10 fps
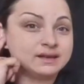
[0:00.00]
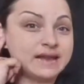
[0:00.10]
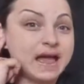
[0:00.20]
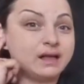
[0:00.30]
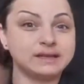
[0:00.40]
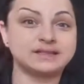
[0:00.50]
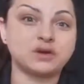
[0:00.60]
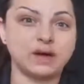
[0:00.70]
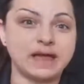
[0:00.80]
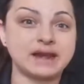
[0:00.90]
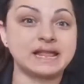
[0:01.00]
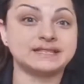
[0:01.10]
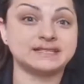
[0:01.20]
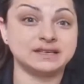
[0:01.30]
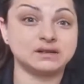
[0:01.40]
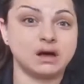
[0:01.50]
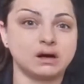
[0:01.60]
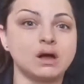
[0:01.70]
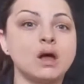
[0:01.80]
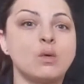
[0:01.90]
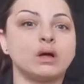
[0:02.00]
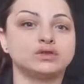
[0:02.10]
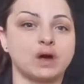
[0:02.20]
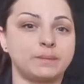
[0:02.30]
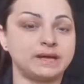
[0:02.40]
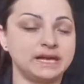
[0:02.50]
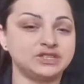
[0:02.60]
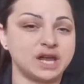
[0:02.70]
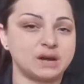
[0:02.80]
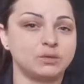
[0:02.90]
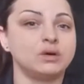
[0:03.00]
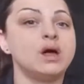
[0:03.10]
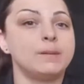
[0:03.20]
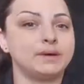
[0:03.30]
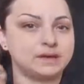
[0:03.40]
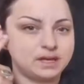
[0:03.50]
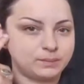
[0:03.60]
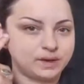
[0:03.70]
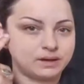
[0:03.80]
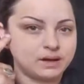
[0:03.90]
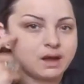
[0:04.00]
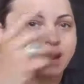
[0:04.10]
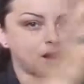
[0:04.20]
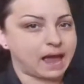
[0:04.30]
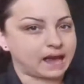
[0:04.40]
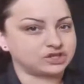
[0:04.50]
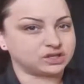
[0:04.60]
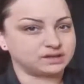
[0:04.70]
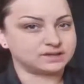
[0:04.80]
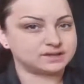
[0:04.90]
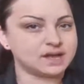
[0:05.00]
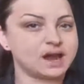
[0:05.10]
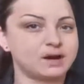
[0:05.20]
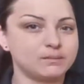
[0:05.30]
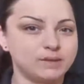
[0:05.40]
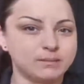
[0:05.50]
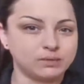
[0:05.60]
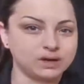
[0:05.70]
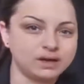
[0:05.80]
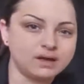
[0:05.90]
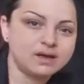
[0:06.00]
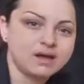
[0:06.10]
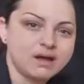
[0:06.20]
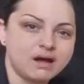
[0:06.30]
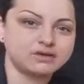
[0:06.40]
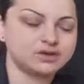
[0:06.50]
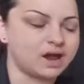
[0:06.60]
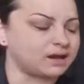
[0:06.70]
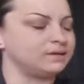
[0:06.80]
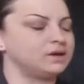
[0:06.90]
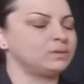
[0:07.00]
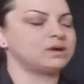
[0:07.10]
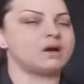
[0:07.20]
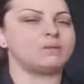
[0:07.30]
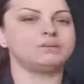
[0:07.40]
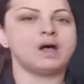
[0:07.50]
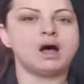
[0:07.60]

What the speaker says: now let's go ahead and sing along while dropping each animal, but keeping our actions and our memory on track. Here we go.